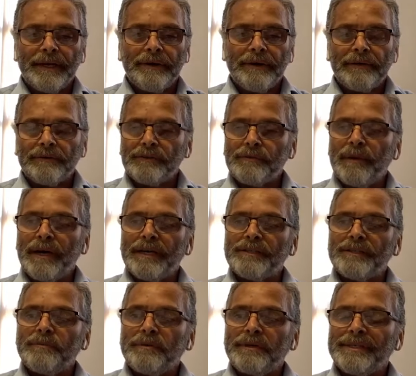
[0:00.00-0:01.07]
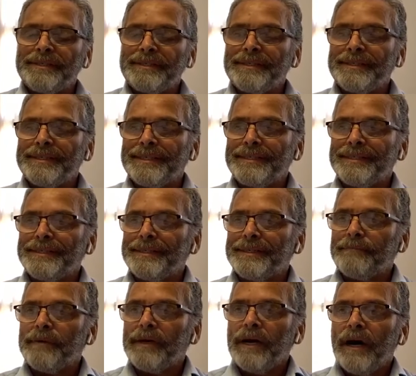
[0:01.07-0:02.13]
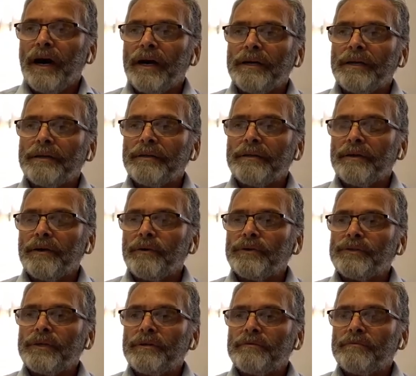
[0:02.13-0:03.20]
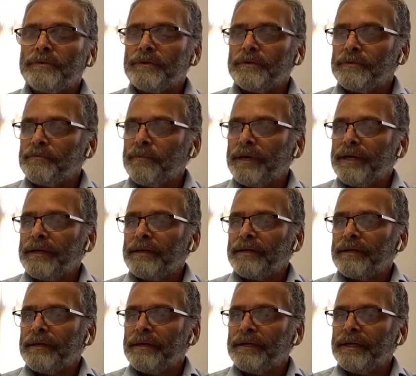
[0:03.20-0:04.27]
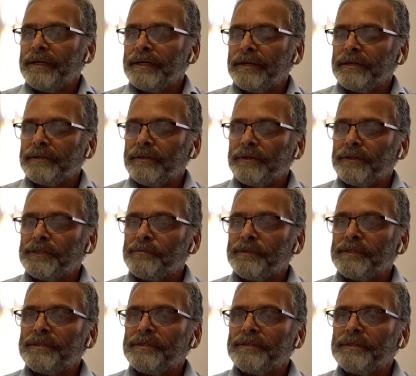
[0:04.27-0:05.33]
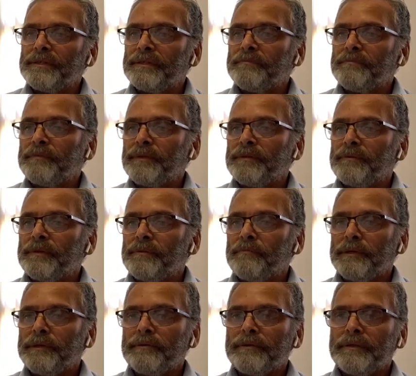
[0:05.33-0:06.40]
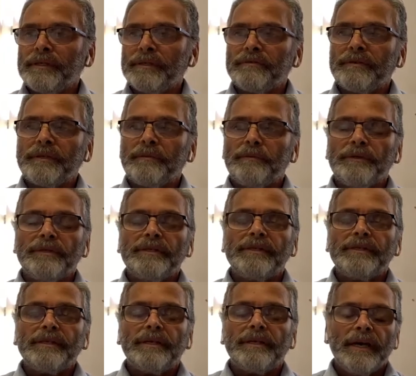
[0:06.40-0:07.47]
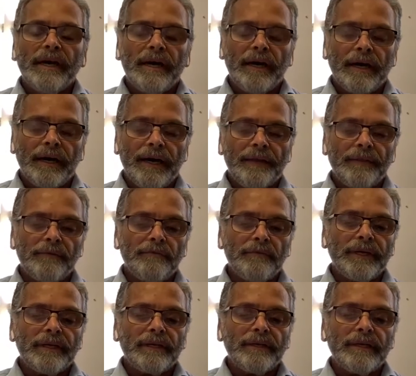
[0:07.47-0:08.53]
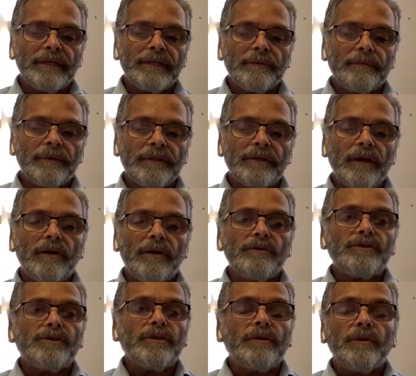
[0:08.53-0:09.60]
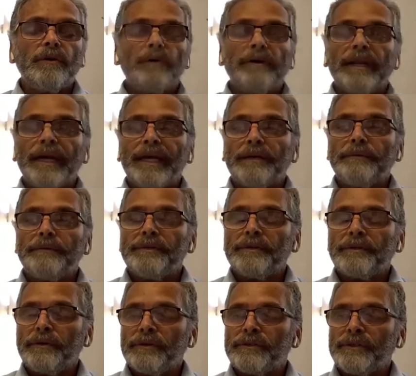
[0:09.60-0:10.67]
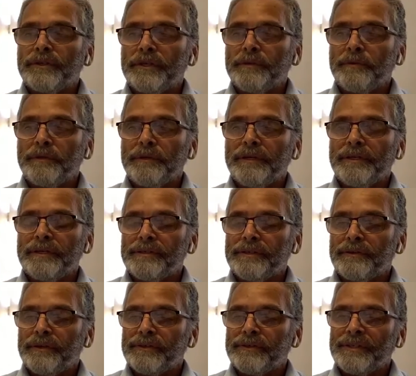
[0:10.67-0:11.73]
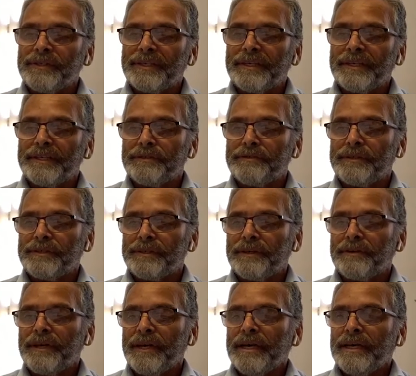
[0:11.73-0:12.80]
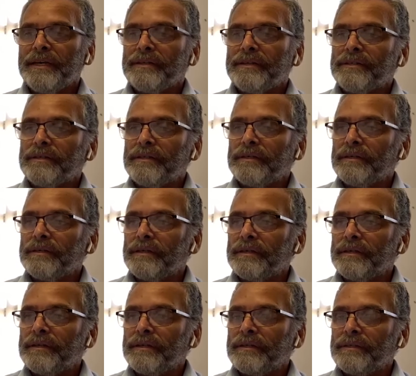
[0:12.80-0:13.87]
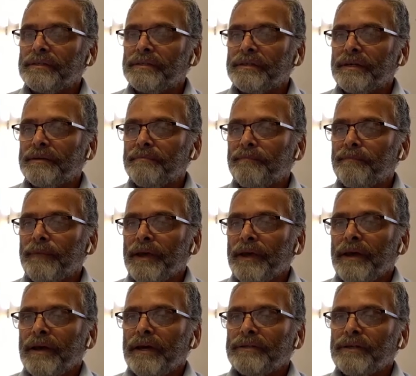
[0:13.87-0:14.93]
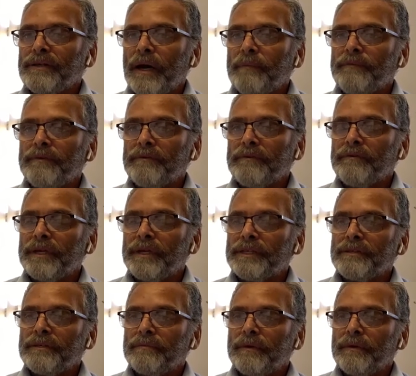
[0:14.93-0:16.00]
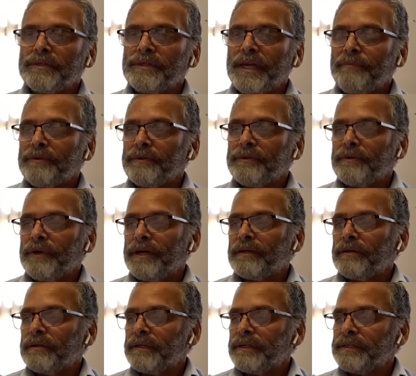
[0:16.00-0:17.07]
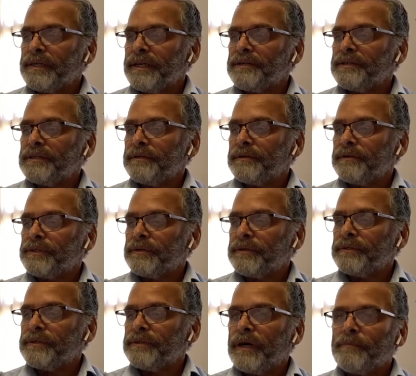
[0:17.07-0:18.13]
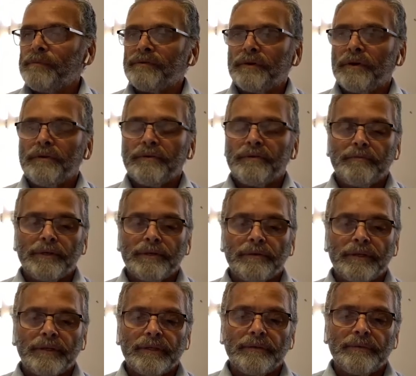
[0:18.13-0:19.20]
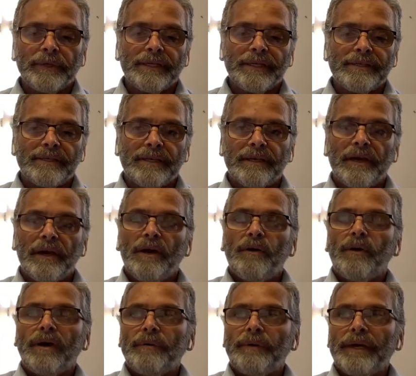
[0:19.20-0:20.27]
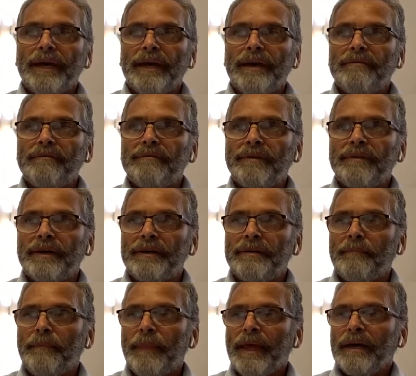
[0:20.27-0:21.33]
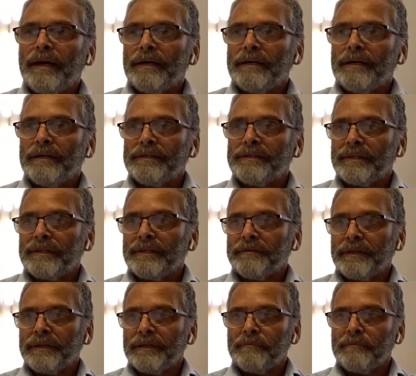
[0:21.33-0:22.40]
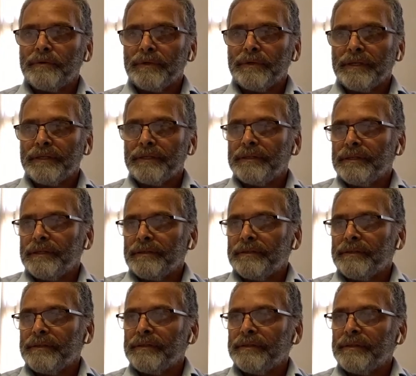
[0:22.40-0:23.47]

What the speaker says: our elders past, present, and I also do pay acknowledgement to the building of community and the reconnecting with culture, law, and language across the communities across this country. So it's a time for reflection on what's happened through our colonisation, and also a time of growth and building that we can see where we have a significant input in